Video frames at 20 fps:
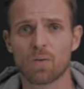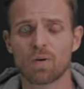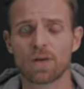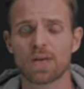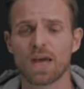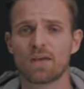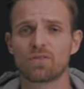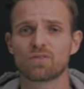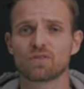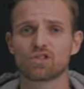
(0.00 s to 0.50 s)
We
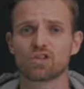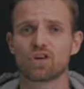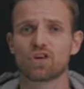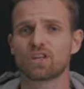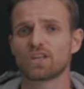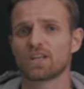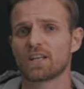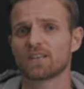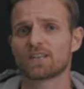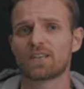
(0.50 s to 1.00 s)
have
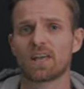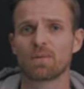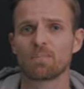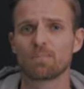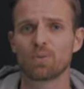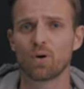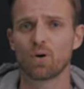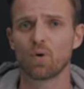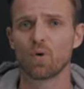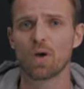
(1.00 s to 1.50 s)
shot in a
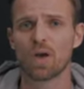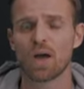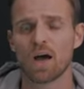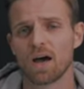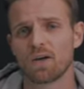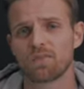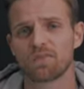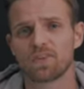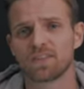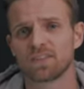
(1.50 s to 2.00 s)
temple.
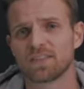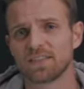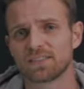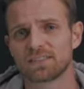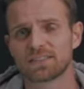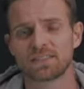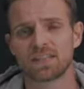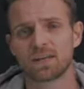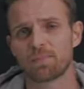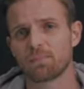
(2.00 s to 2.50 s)
I think
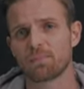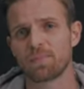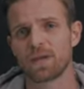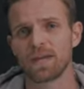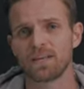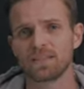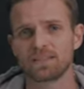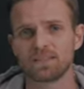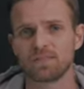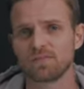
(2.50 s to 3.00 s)
that's an
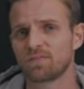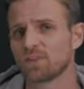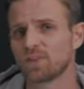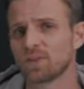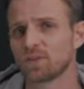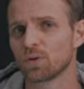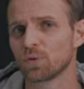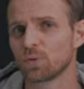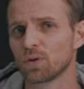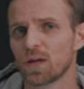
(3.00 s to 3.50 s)
amazing
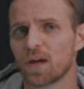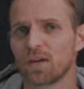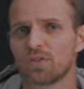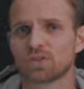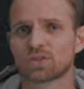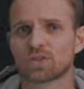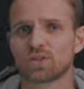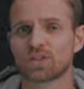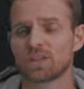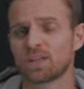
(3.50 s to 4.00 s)
video. We
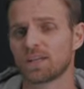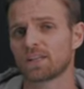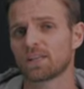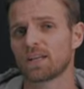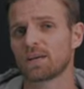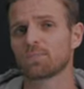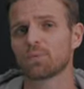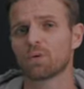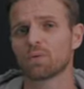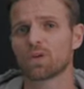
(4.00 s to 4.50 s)
have shot in a
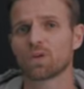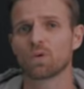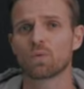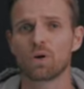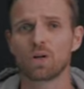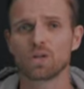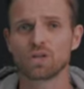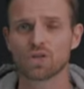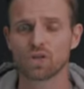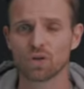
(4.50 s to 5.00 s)
temple in
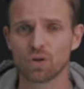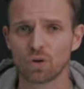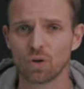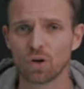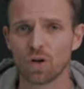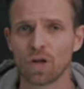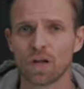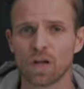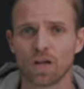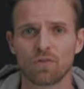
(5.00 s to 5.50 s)

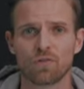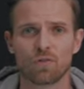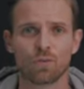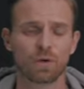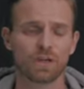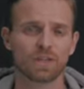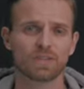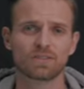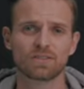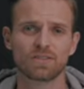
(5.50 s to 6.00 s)
Guangzhou. If you
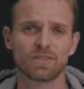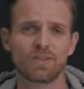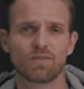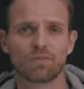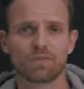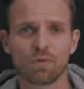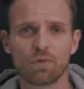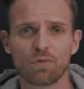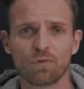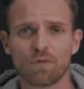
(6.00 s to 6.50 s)
want to see the
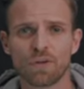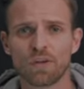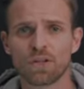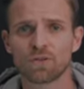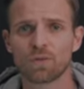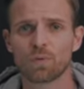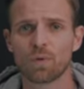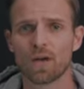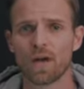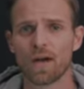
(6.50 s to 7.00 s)
full
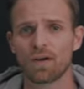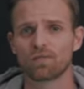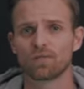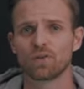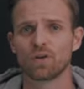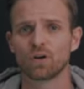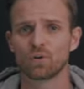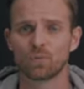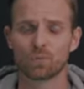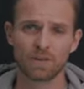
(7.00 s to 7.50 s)
video we
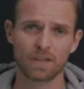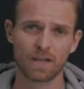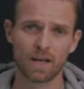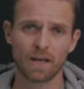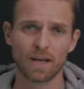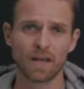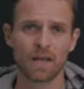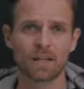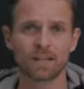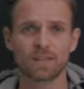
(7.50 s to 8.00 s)
have done with
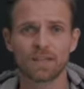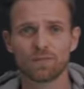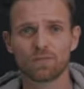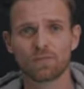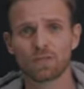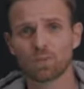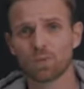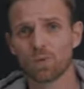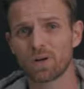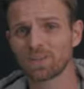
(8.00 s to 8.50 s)
that
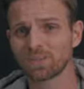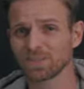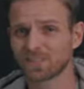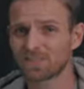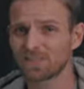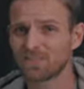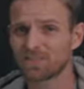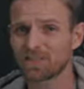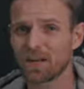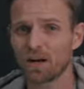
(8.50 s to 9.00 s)
video
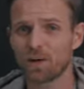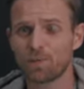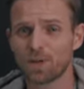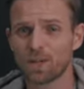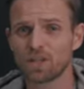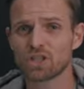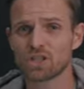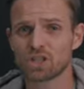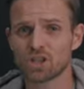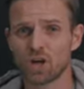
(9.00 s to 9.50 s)
was
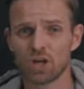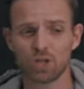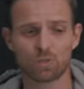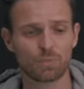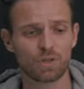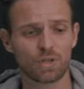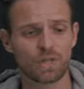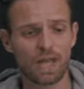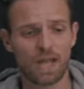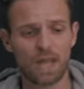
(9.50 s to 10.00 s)
entirely
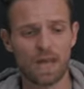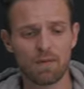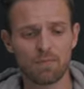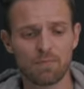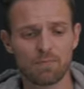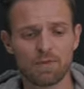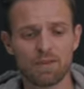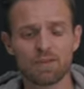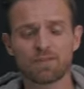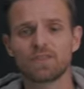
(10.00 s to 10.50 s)
shot with the
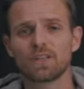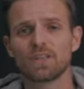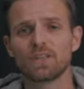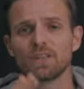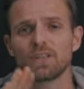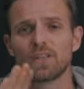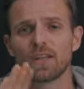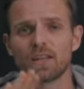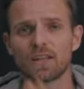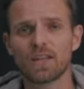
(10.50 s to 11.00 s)

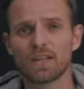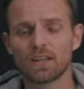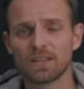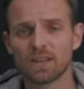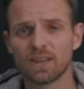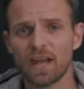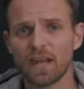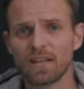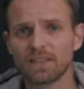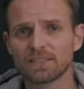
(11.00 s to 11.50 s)
M50, the kit
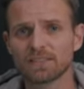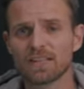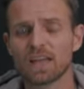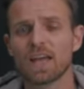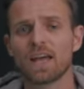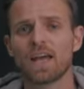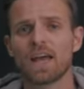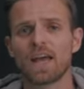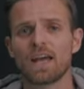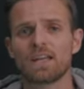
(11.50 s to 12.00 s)
lens
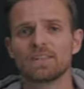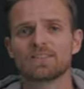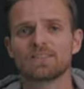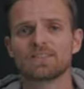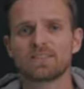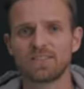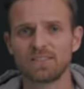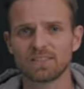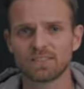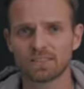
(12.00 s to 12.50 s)
and
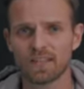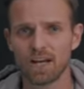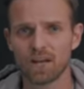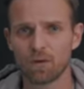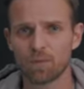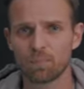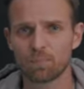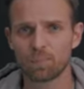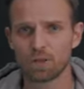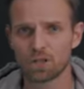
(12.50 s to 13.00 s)
Cine
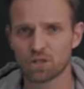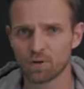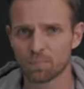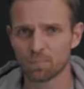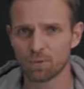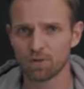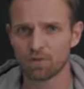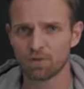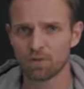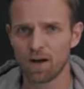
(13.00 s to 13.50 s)
Style picture
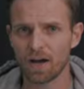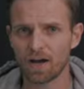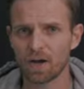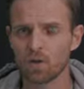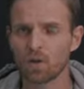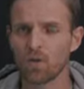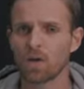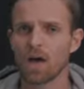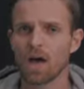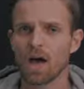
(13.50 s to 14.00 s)

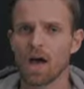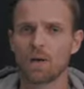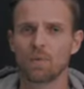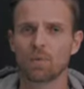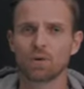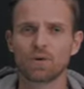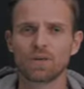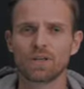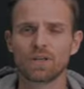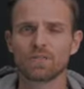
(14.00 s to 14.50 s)
profile. I
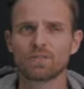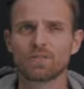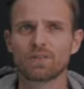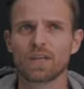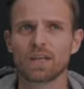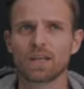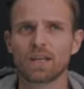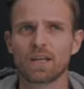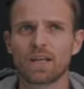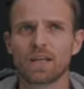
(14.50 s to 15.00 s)
will leave
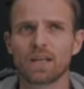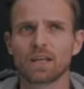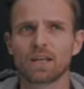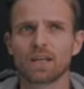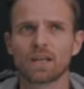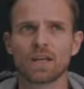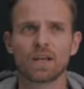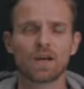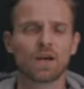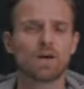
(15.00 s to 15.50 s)
the
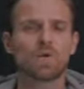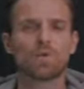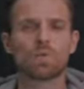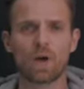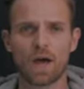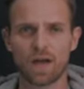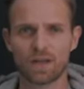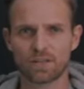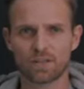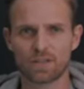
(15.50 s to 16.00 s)
link
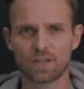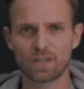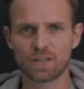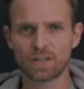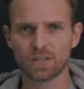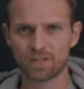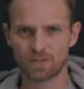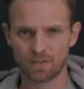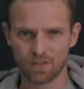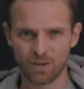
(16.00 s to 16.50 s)
right
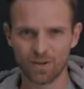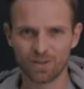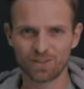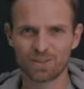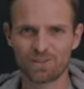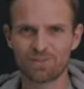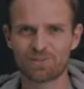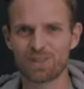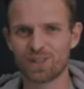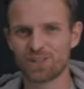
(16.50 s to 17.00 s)
here on
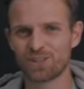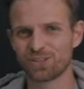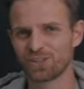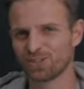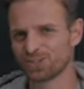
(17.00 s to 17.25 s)
the video.